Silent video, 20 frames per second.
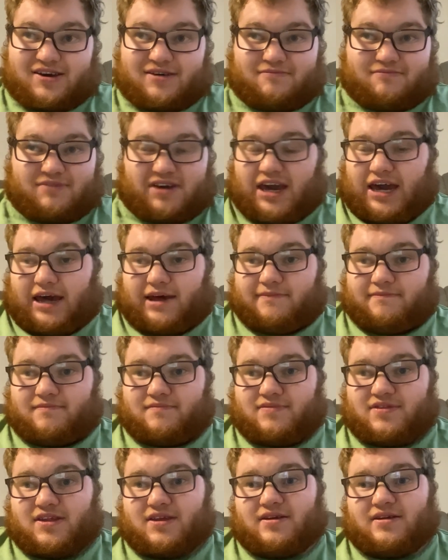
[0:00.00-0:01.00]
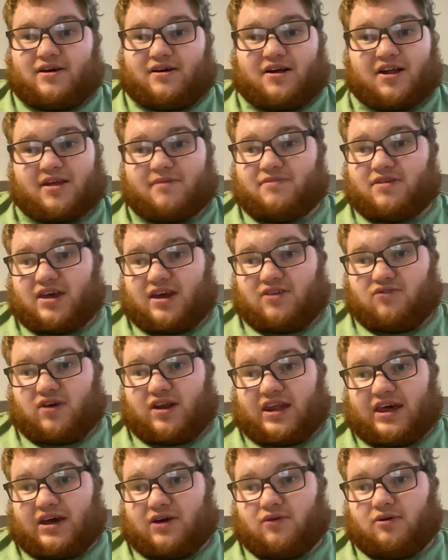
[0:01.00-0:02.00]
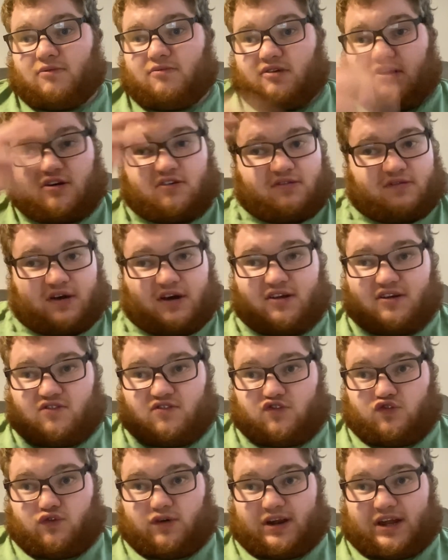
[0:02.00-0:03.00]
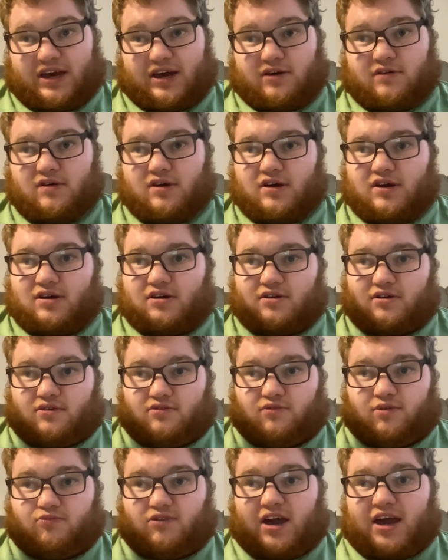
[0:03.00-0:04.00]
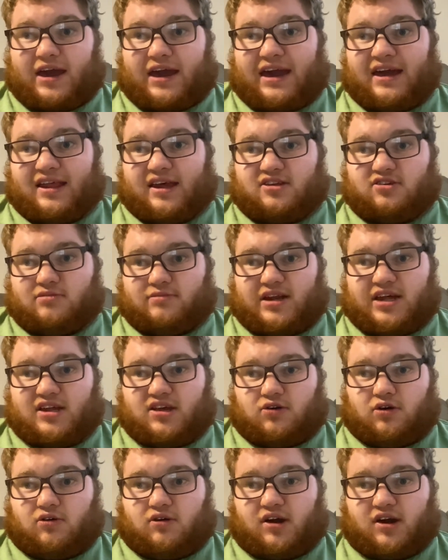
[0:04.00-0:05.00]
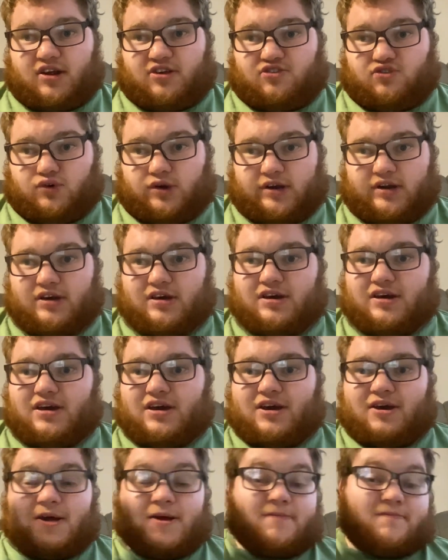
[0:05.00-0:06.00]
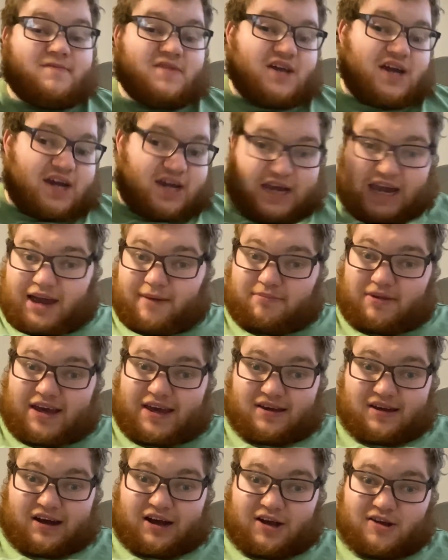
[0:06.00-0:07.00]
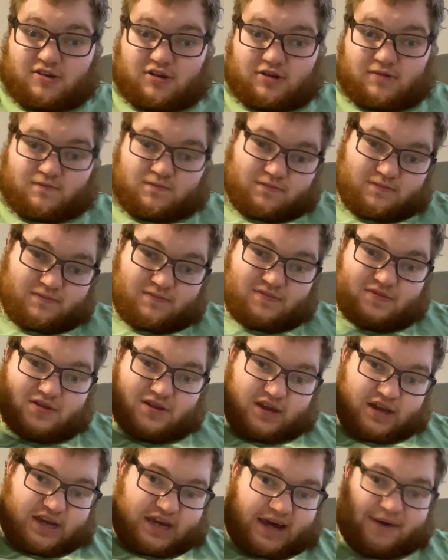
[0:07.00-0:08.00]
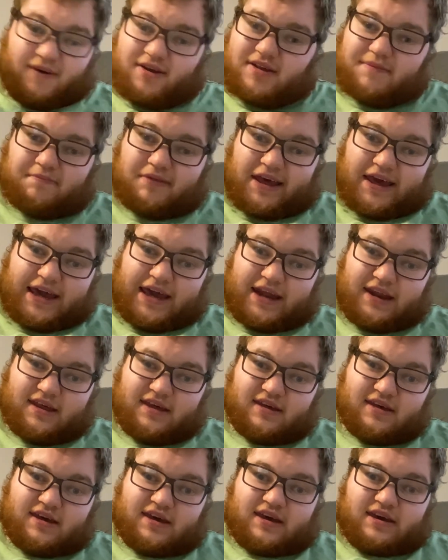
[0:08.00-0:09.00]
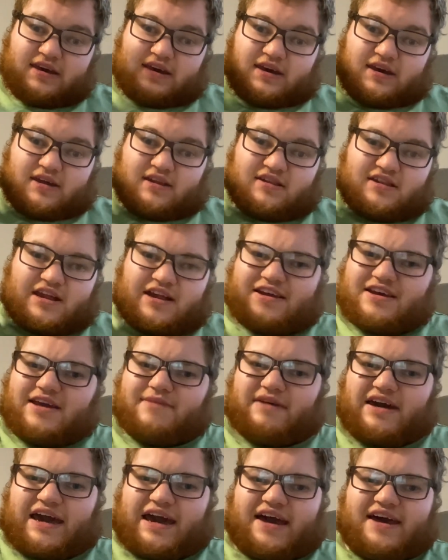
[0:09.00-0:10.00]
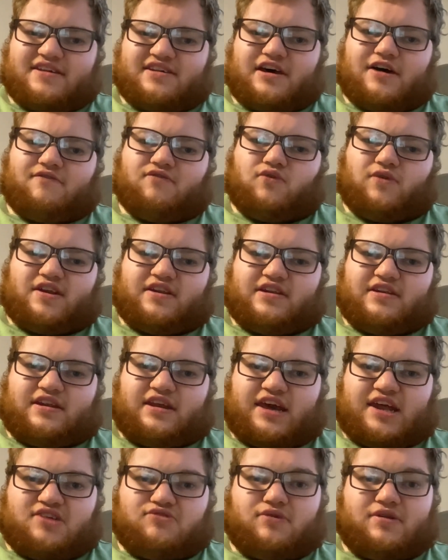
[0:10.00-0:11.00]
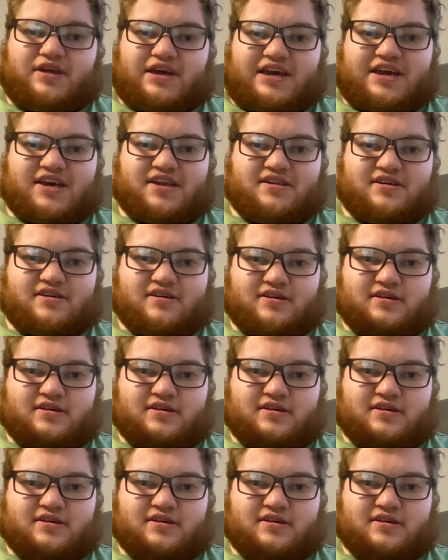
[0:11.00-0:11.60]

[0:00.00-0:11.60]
But yeah. All I'm saying right now, I'll cut it short now. I had like 2 minutes, so I'll cut it short. Gameplay is awesome. Can't wait to play it. Don't keep my eyes off when it's released.